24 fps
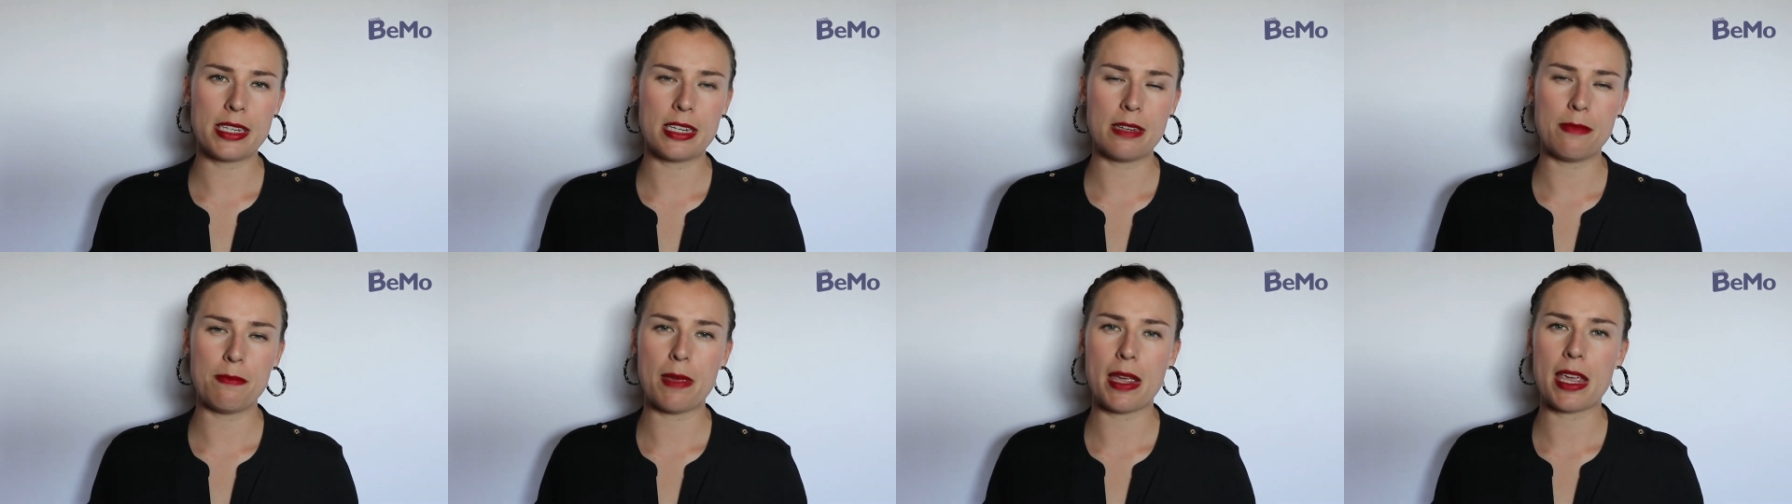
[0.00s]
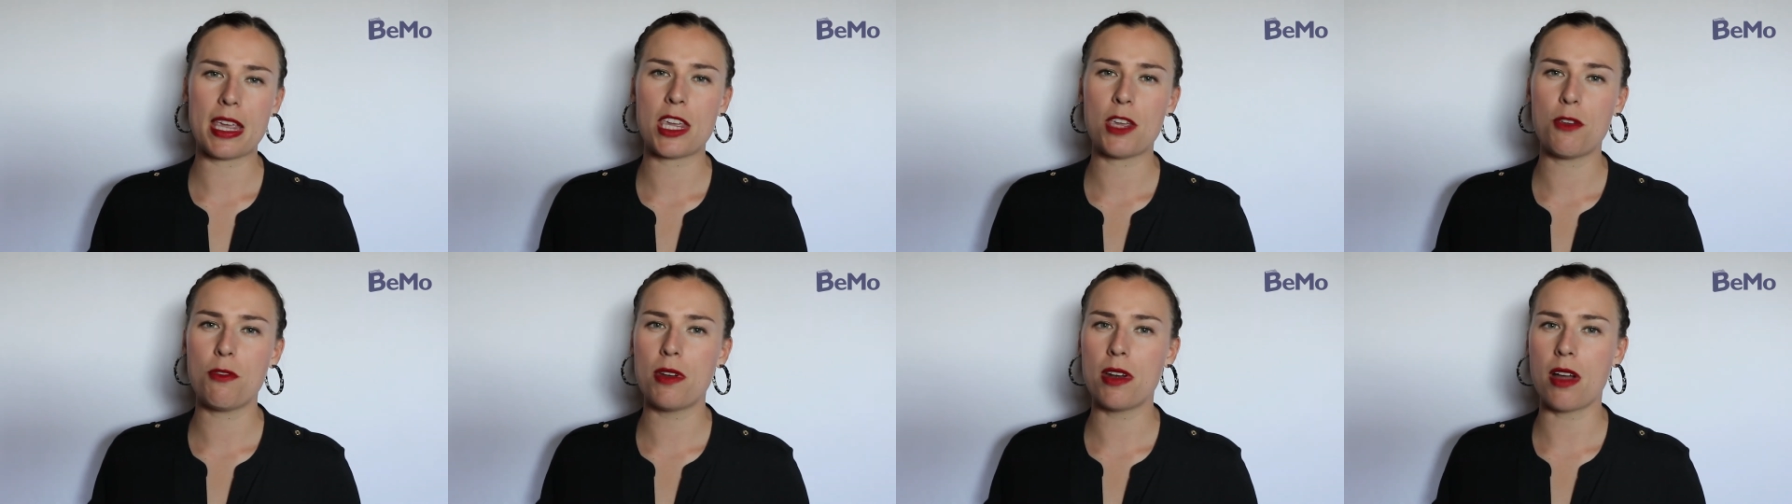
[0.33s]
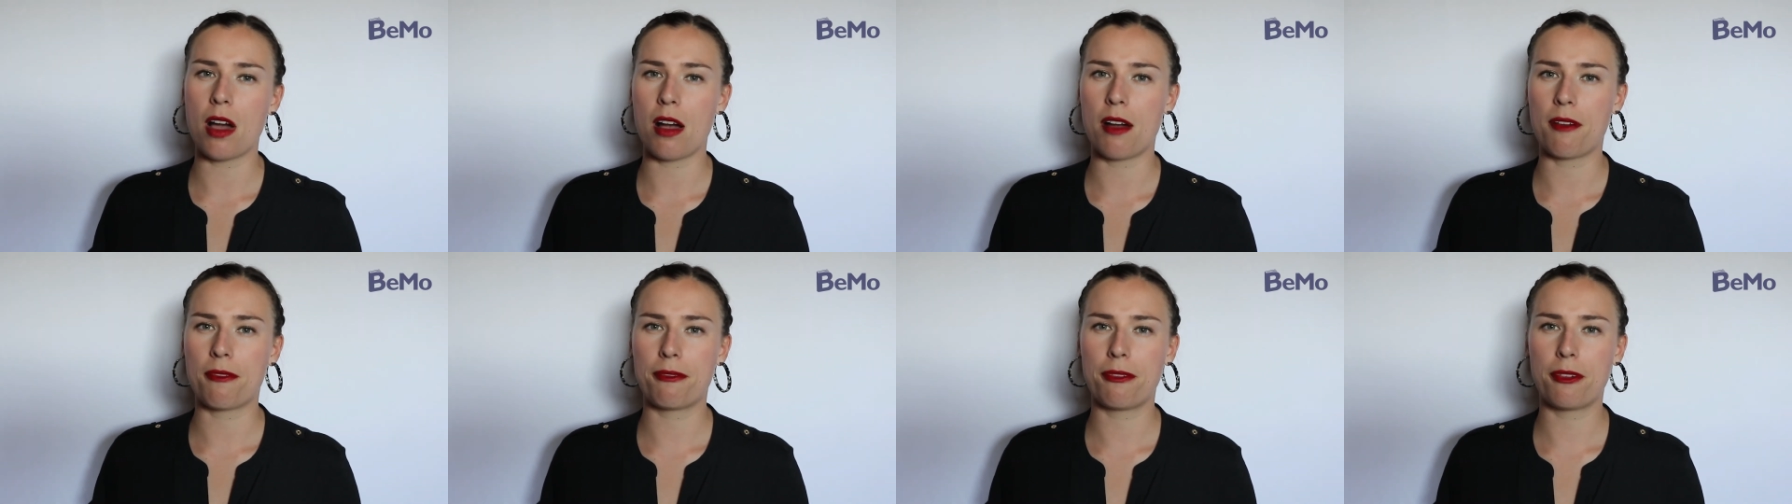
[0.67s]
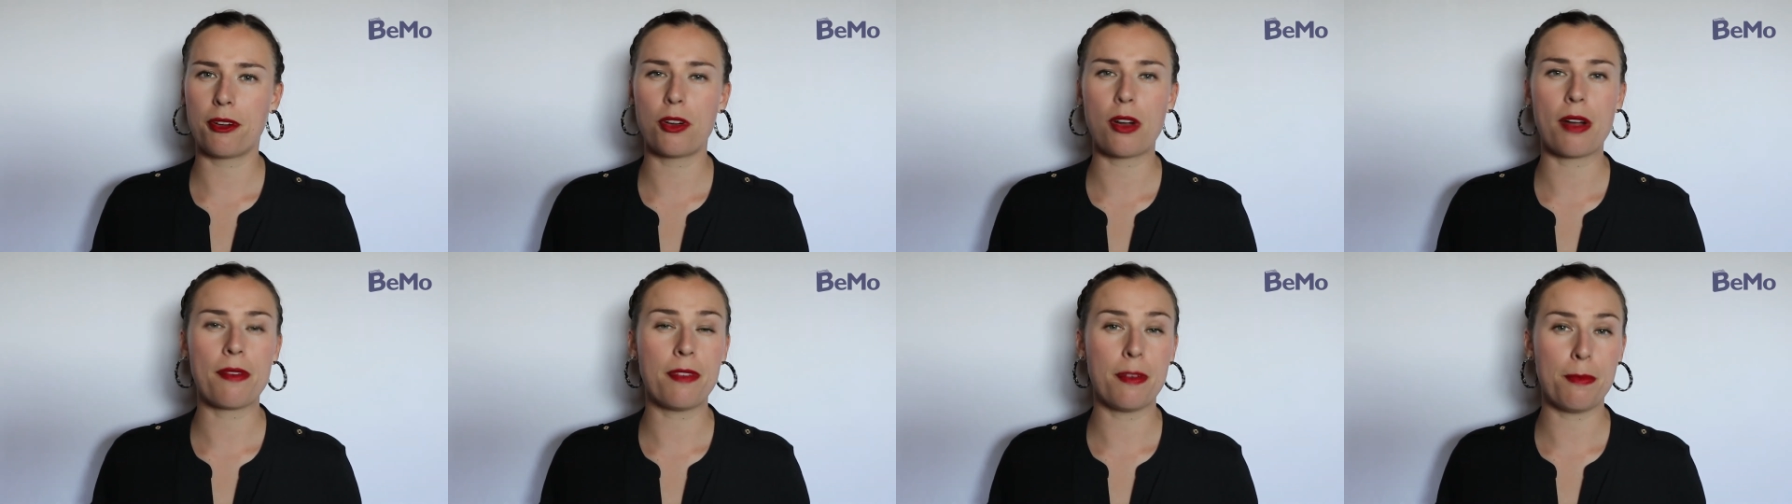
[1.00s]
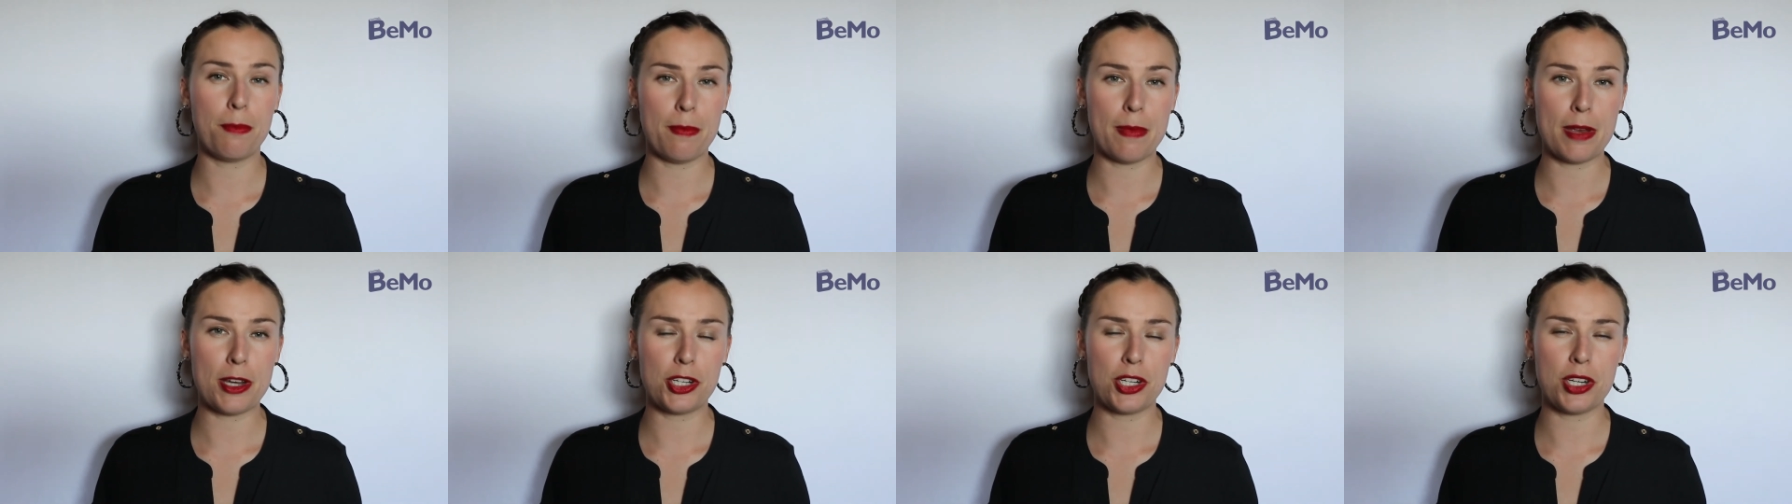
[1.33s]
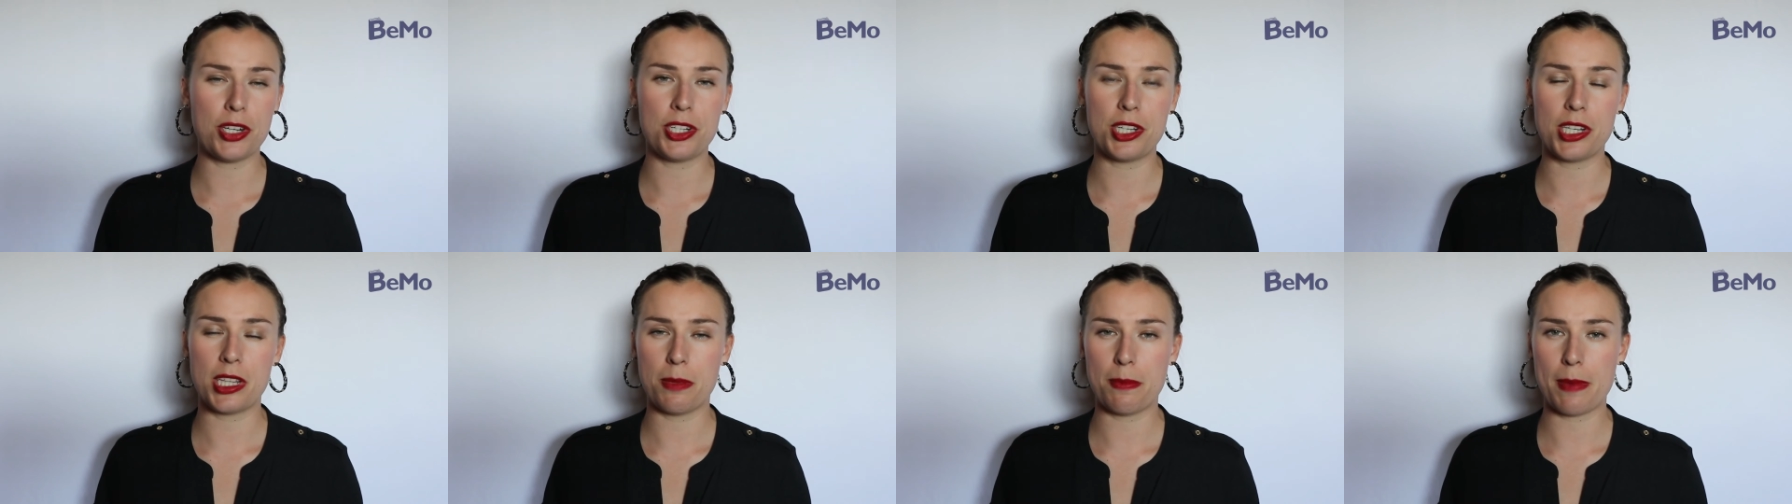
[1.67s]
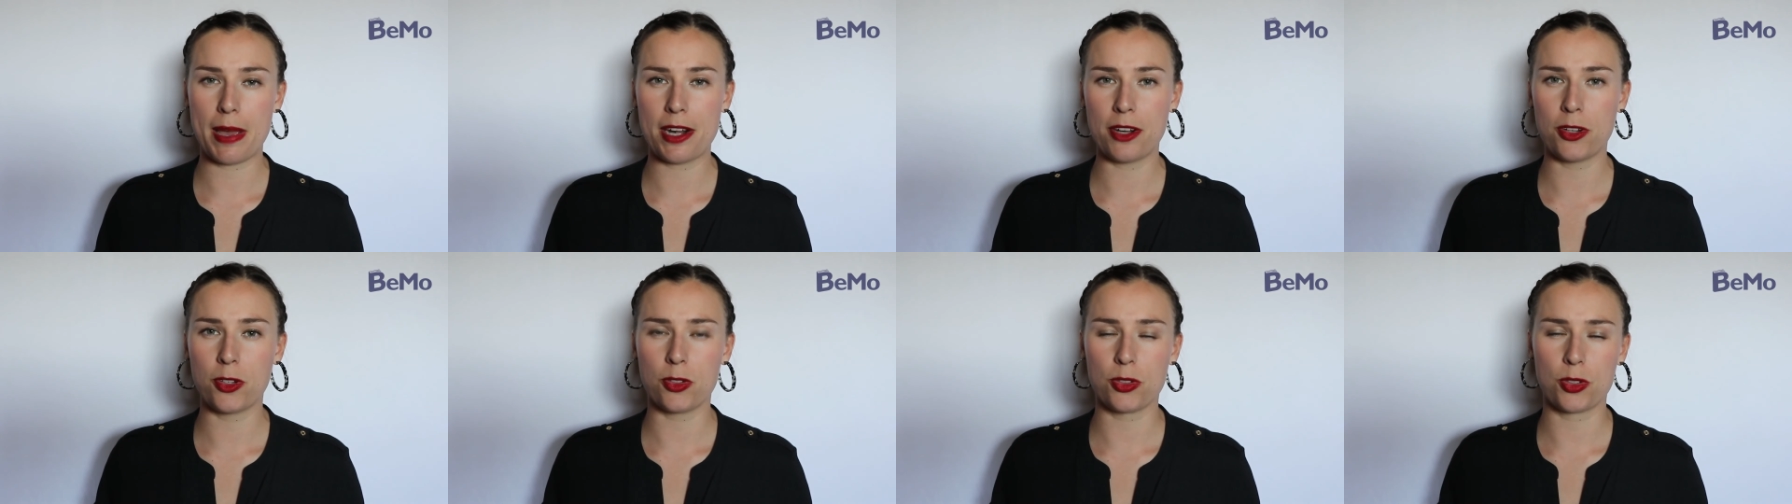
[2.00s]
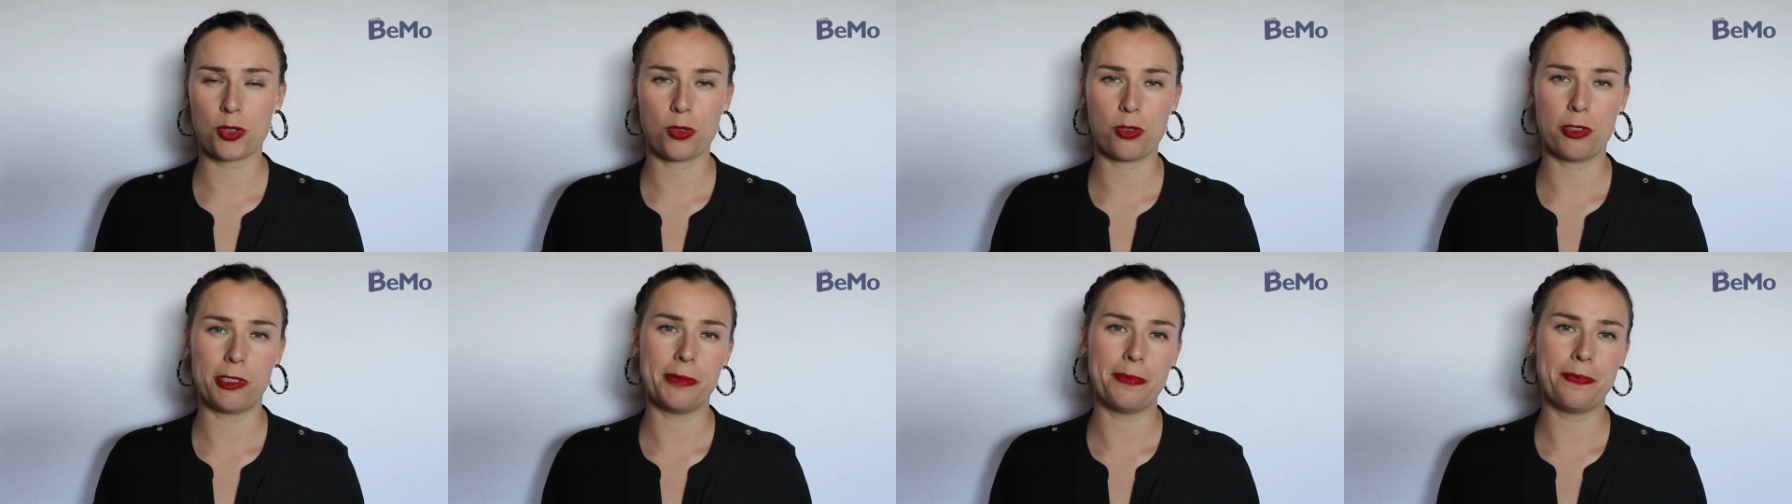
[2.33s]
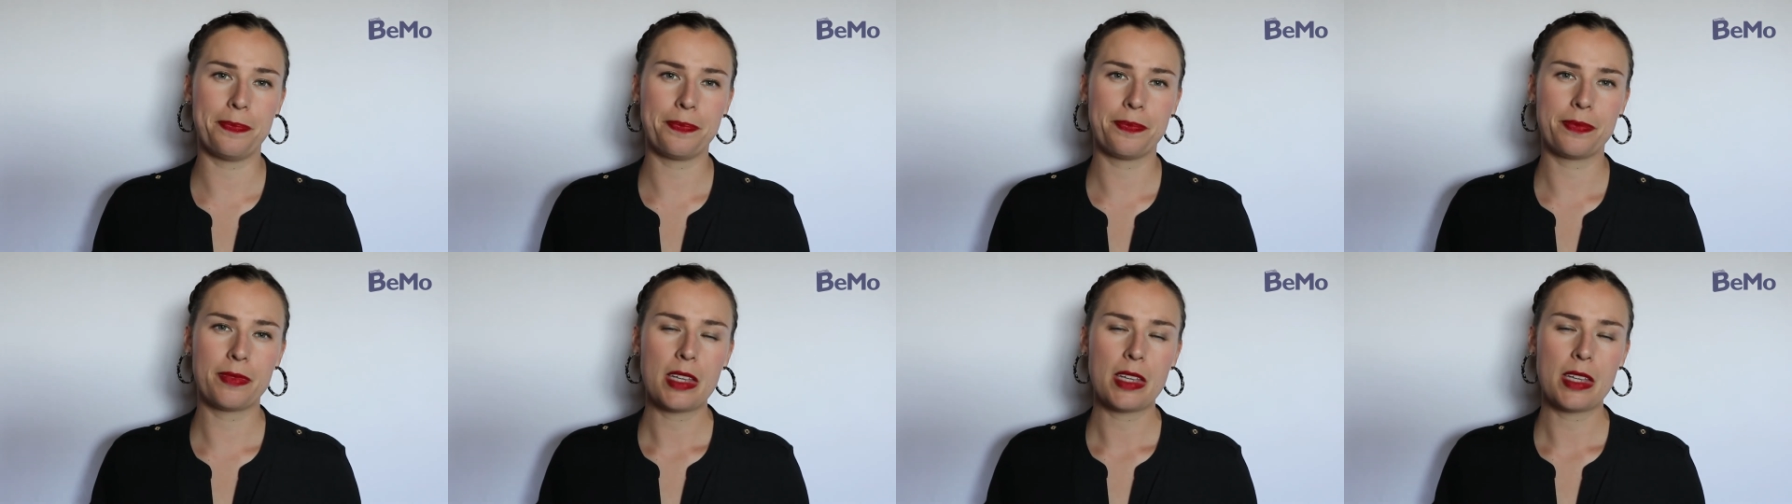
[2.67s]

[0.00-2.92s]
to make you an offer of admission to the medical school.